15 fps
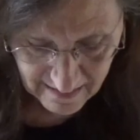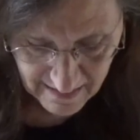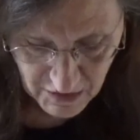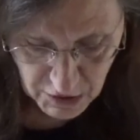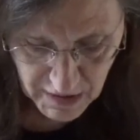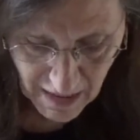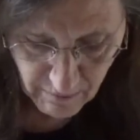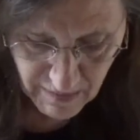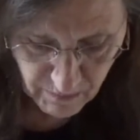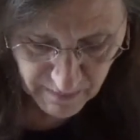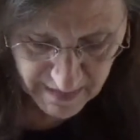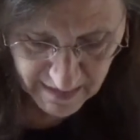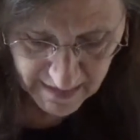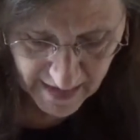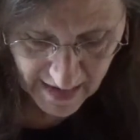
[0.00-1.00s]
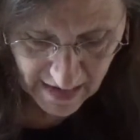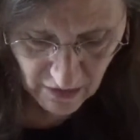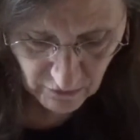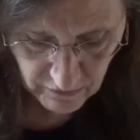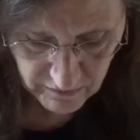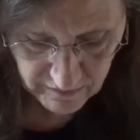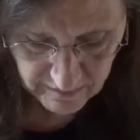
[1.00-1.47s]
Shabby Pink
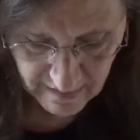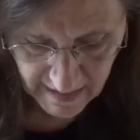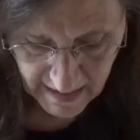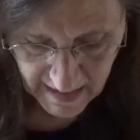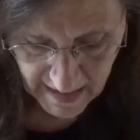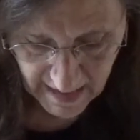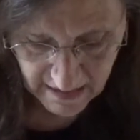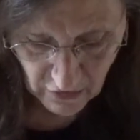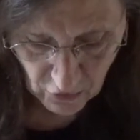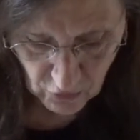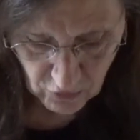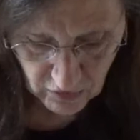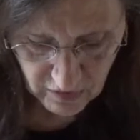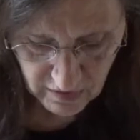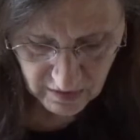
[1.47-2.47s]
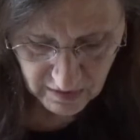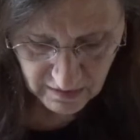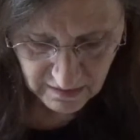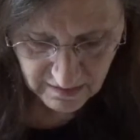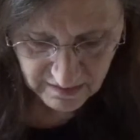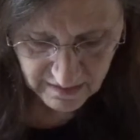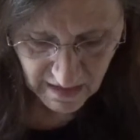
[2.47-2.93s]
House, and Olga
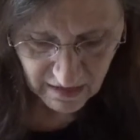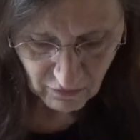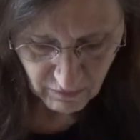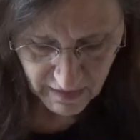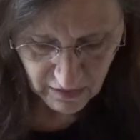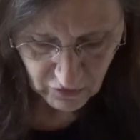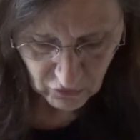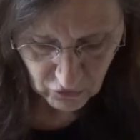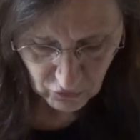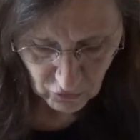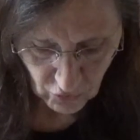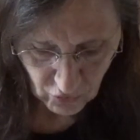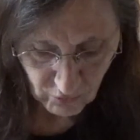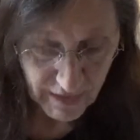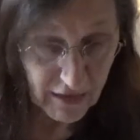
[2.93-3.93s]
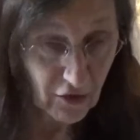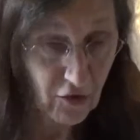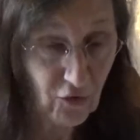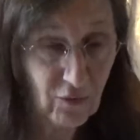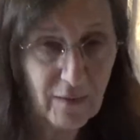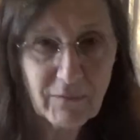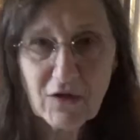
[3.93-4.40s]

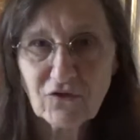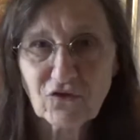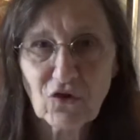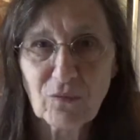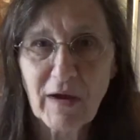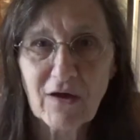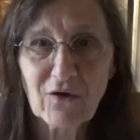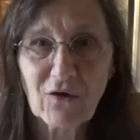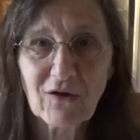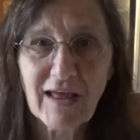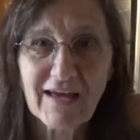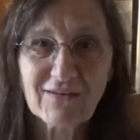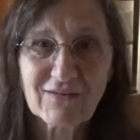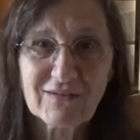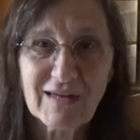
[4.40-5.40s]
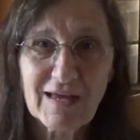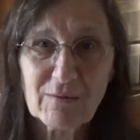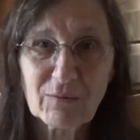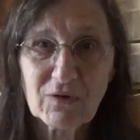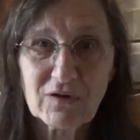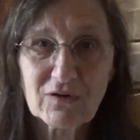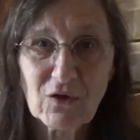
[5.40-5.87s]
Direktorenko. I'm not sure about her last name,
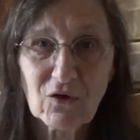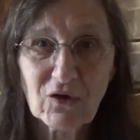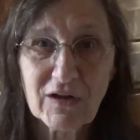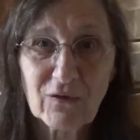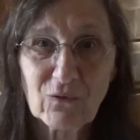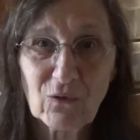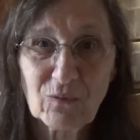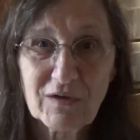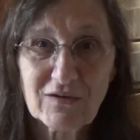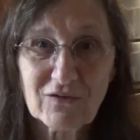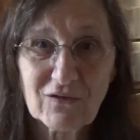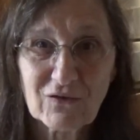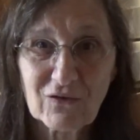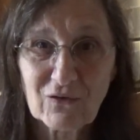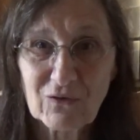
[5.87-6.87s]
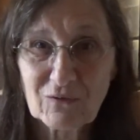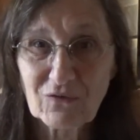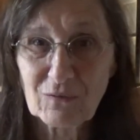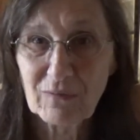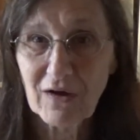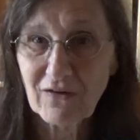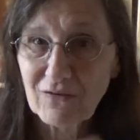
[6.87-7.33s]
but her link will be in the
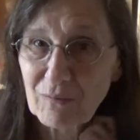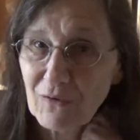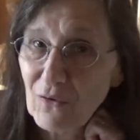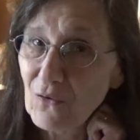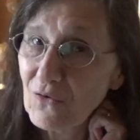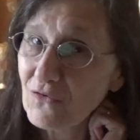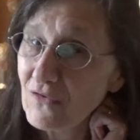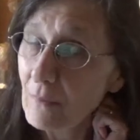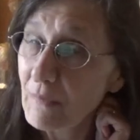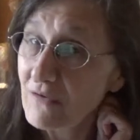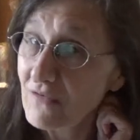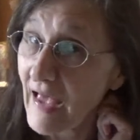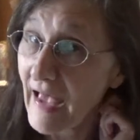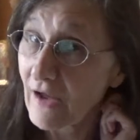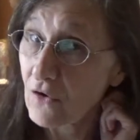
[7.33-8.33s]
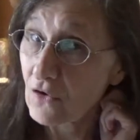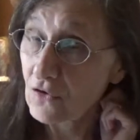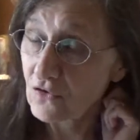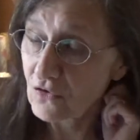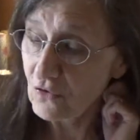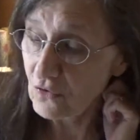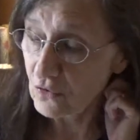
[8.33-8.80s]
description box below, because I'm going to tag her
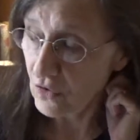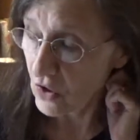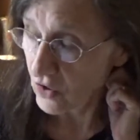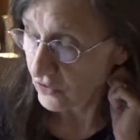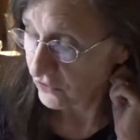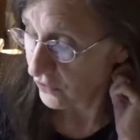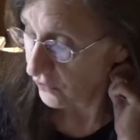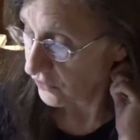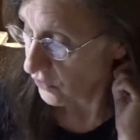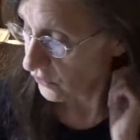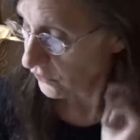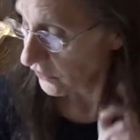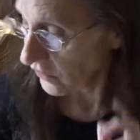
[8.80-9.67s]
too. So those